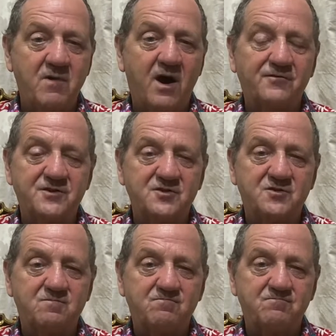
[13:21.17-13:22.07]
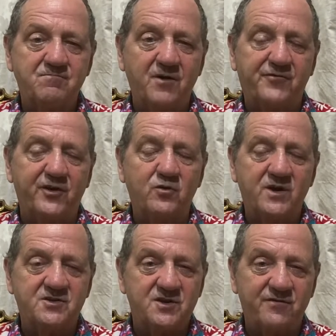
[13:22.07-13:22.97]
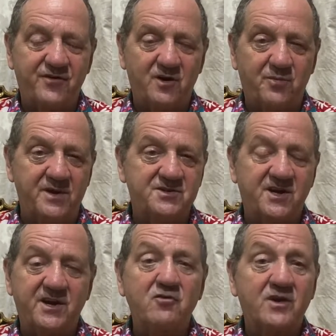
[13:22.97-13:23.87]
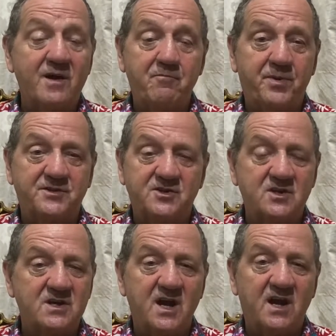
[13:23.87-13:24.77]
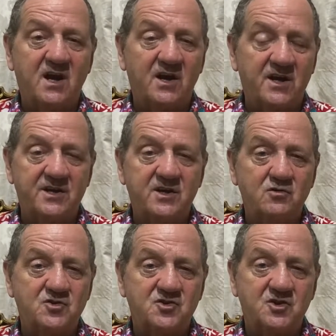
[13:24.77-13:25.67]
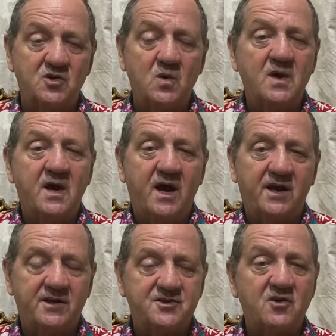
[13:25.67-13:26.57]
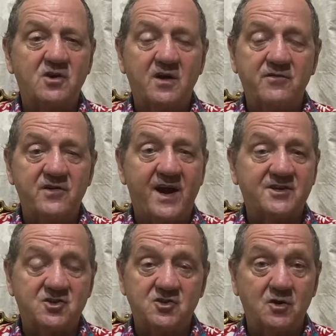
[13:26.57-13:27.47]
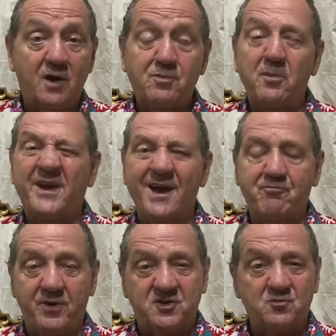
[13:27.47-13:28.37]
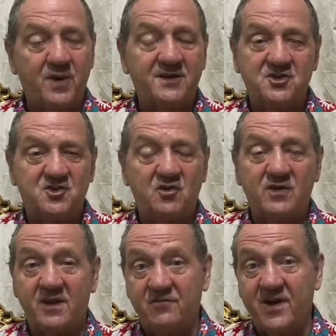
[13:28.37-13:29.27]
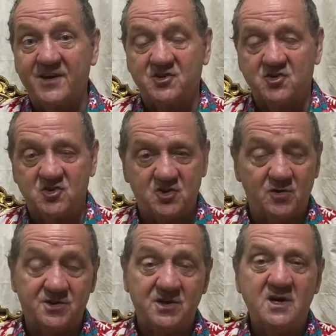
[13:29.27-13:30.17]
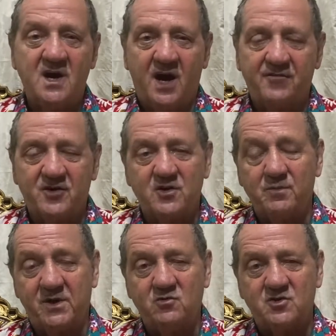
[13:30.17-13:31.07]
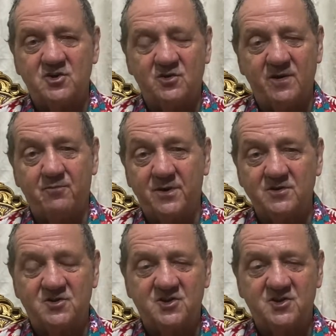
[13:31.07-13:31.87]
after a few years in the Philippines, I don't get bitten like I used to, and I don't get the reactions. I probably get bitten, but I just don't get the reactions to it. I've got immune to it. But